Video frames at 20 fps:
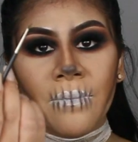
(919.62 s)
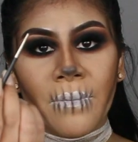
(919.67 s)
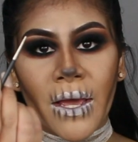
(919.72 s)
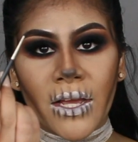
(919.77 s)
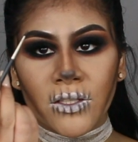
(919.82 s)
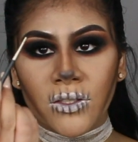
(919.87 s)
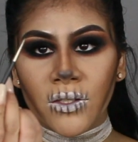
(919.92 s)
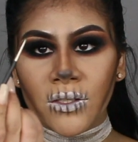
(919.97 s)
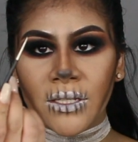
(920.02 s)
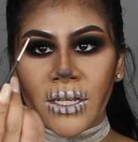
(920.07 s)
a
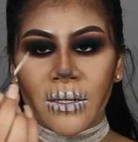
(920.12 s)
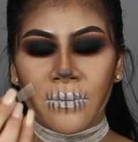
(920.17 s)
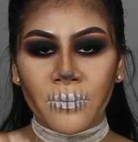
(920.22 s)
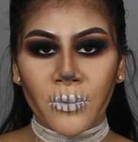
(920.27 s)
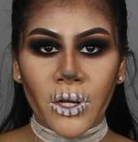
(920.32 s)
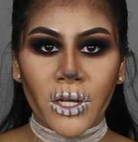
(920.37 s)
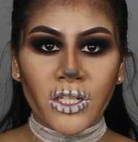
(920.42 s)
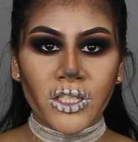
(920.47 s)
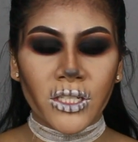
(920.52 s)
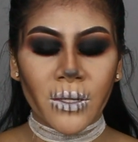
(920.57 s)
MAC 210
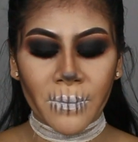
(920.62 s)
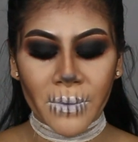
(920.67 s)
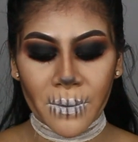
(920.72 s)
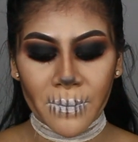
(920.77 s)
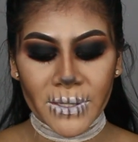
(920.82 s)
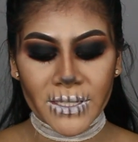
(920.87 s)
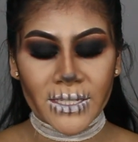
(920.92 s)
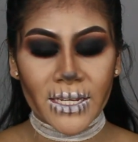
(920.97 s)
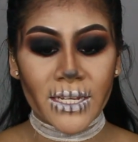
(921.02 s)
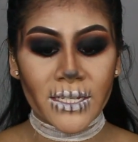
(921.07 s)
brush, I'm going
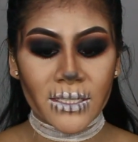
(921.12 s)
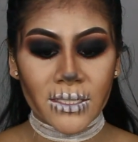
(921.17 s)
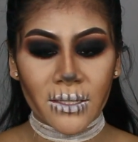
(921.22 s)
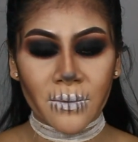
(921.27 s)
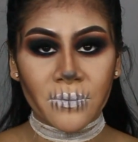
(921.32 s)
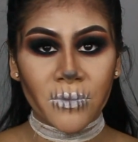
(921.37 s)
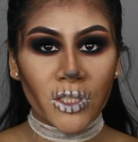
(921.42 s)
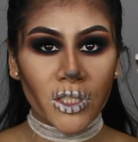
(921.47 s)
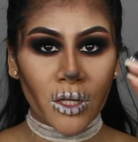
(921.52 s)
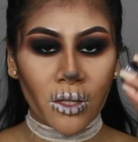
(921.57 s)
to be taking
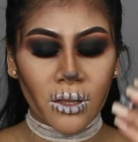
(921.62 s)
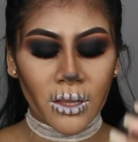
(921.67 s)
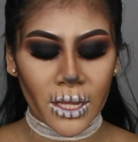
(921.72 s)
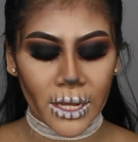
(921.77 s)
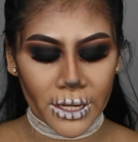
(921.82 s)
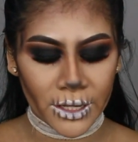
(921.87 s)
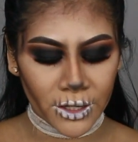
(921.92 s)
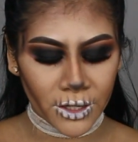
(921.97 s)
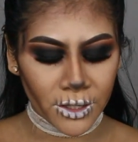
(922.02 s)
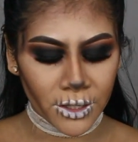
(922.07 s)
some gel
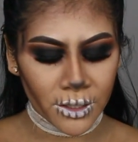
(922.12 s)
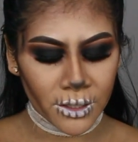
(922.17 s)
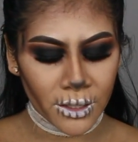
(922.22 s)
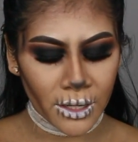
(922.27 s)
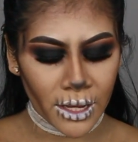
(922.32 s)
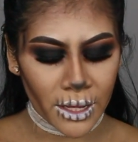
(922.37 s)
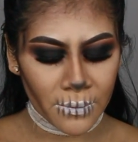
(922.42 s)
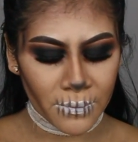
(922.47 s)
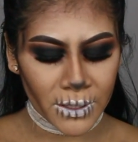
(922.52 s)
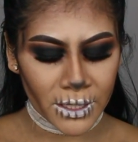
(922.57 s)
liner,
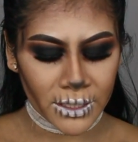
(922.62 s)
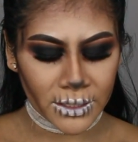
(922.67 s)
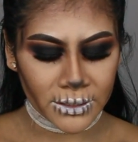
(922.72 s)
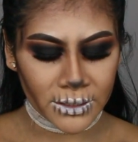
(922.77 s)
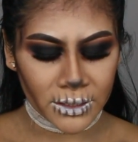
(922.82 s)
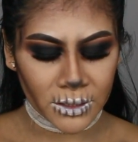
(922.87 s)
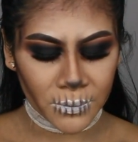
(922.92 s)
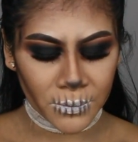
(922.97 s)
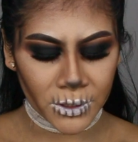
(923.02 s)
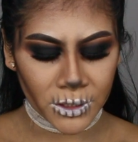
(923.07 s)
and because
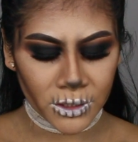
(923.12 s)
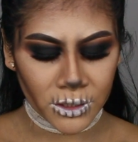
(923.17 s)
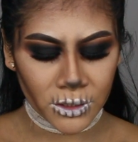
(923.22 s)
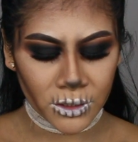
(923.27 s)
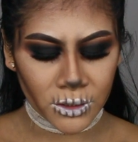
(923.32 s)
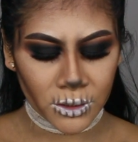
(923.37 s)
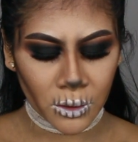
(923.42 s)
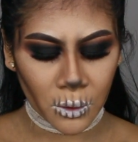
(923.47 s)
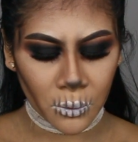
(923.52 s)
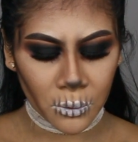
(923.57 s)
this brush
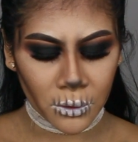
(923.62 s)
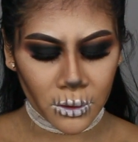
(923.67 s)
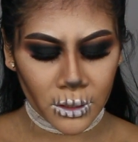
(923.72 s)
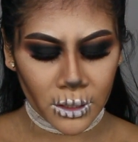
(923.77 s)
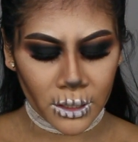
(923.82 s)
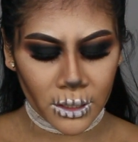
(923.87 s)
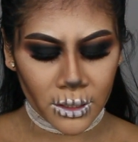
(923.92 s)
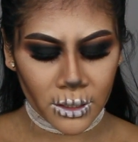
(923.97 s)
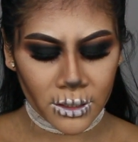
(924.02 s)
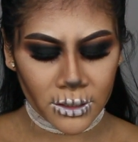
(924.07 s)
is so
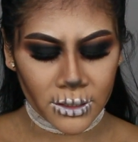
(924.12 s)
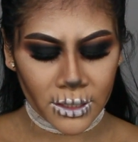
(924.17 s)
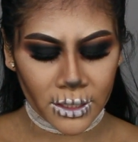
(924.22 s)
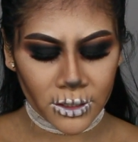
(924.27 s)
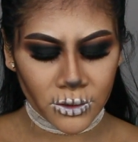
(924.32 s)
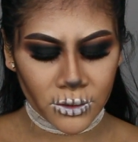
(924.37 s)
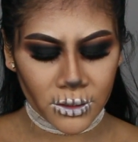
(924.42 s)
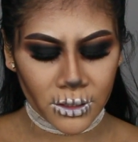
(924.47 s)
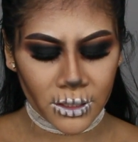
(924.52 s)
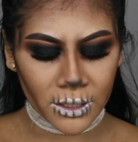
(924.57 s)
thin, it's
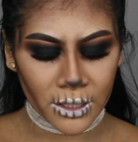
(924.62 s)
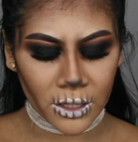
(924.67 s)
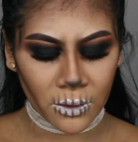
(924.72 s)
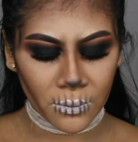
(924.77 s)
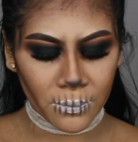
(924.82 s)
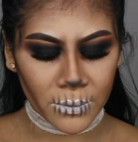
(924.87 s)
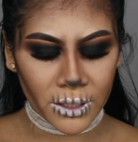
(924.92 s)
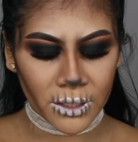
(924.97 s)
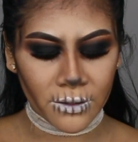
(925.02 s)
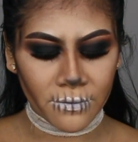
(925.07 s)
actually going to
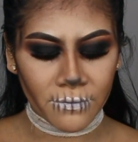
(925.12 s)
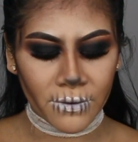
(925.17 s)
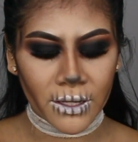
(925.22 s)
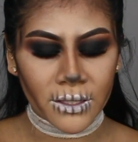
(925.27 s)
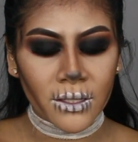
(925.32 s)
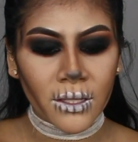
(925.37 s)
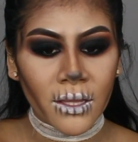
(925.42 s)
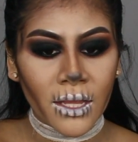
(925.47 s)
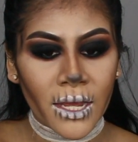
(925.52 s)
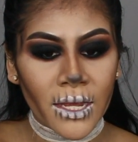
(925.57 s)
help me
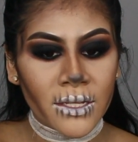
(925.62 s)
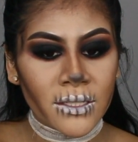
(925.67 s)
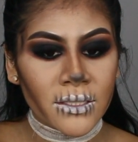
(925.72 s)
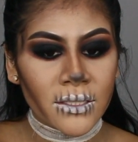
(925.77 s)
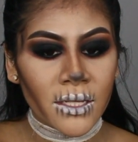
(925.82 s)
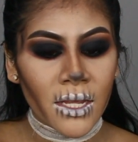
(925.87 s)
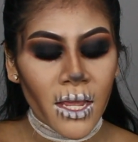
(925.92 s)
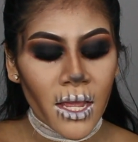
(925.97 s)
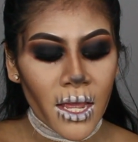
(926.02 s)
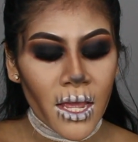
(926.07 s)
define the lines